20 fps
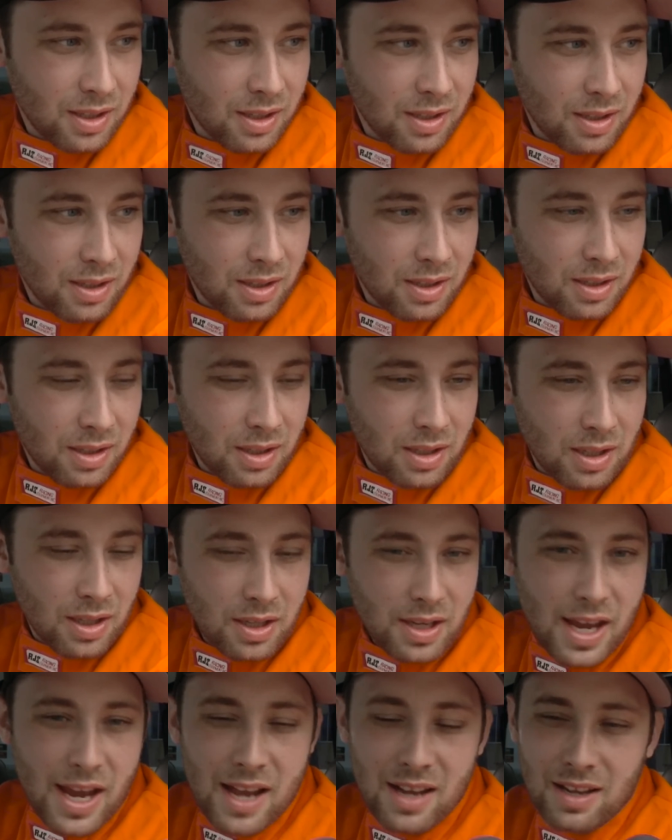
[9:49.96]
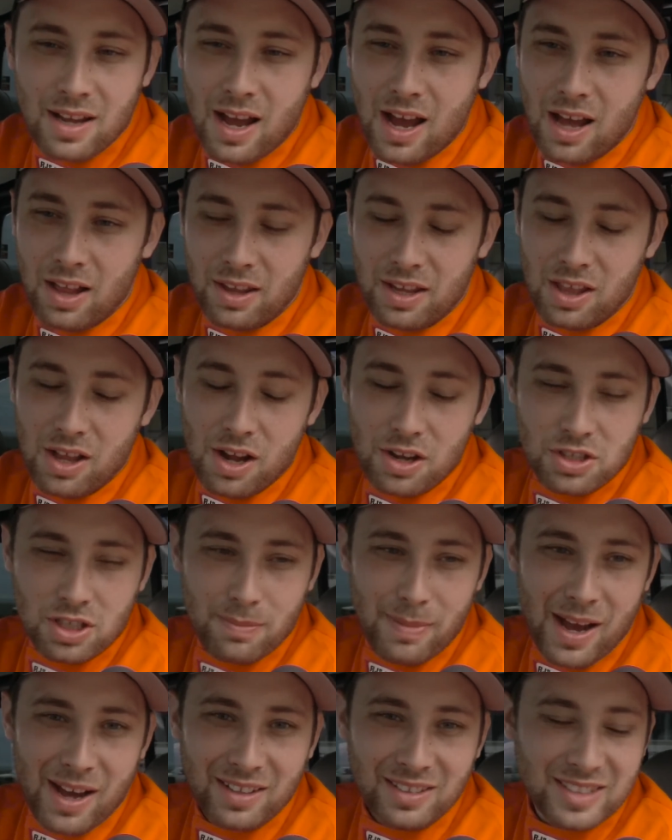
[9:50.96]
pretty good. Yeah, I only launched
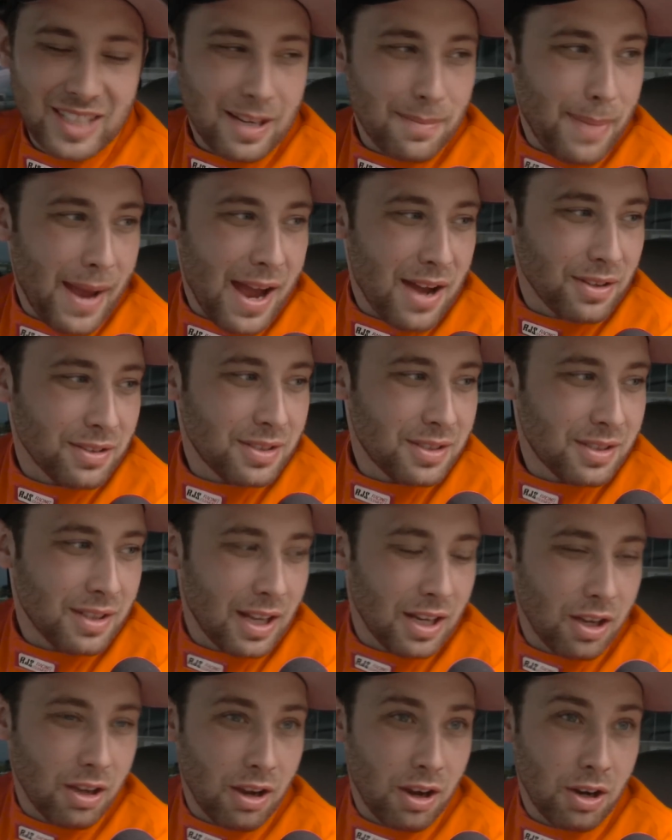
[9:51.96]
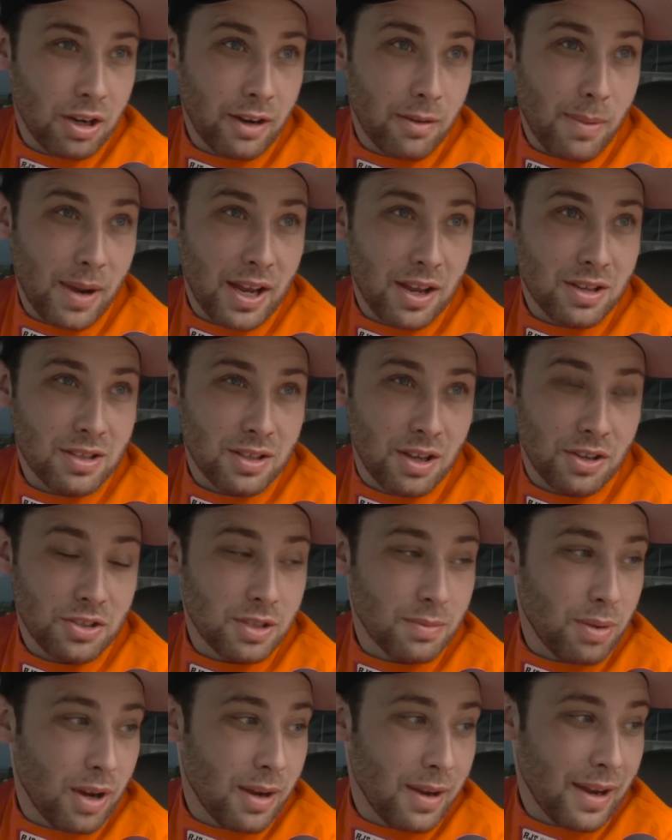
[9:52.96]
about 10 pounds. I know I heard everybody else
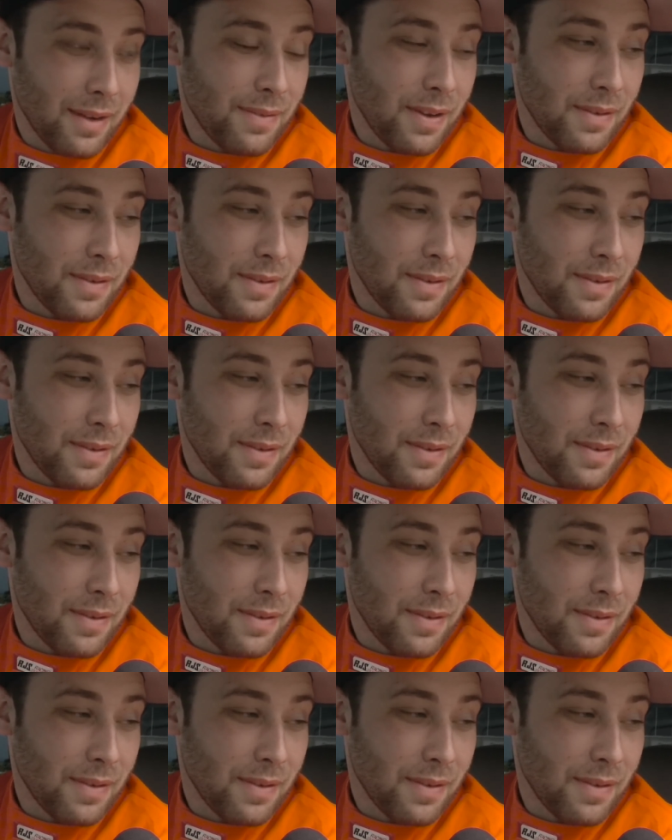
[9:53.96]
launch probably like